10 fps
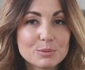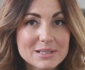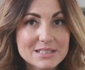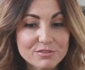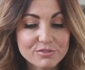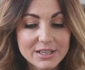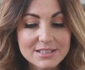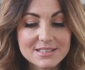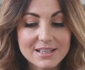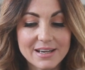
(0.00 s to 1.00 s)
bit
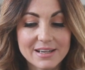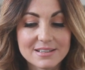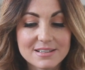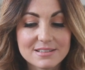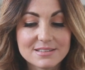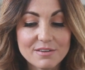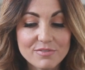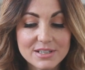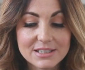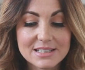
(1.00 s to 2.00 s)
different and
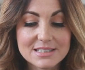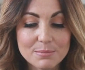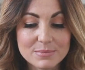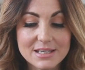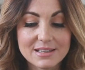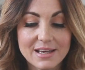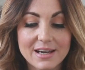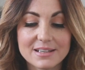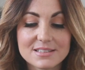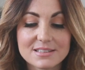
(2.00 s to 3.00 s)
definitely something
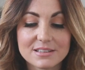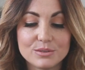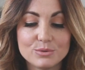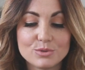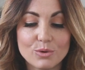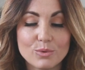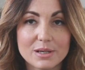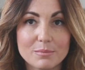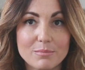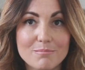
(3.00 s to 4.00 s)
that you don't
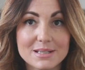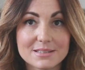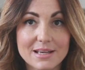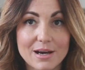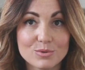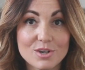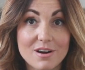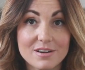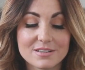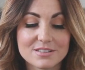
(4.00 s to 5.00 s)
wanna miss out
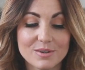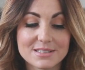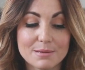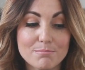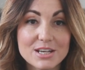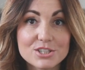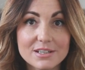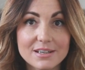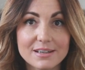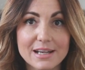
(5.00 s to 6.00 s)
on. So as I
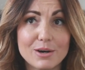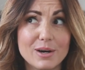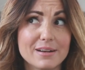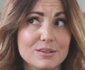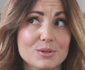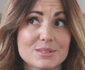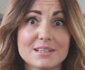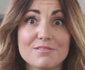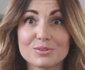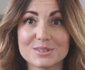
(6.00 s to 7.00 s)
mentioned it now, I don't know,
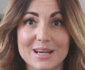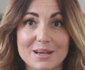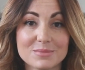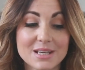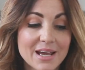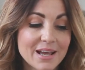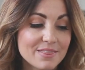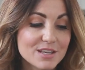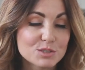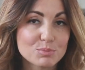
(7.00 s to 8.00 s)
several times,
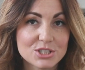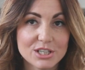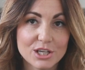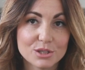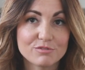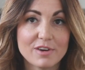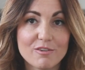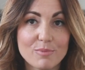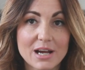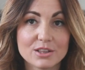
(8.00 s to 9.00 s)
this particular
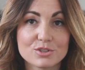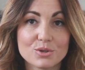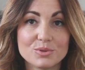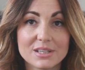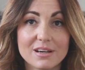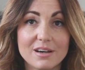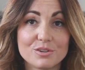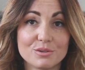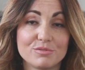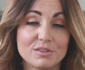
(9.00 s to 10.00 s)
five pack, there's only
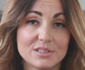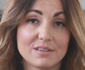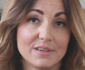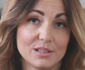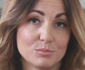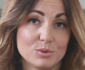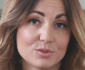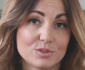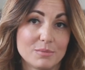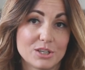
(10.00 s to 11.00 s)
150 available.
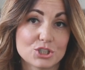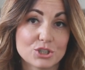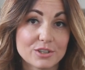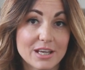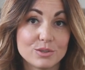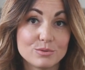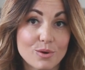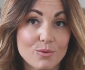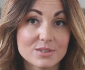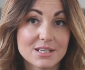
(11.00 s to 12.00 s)
So make sure that you
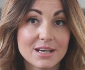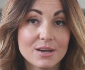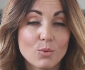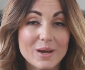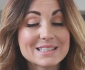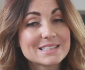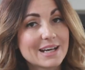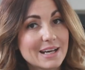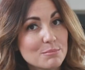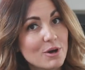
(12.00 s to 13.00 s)
don't waste
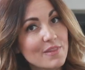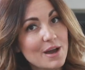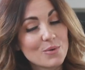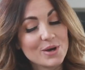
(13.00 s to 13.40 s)
time on that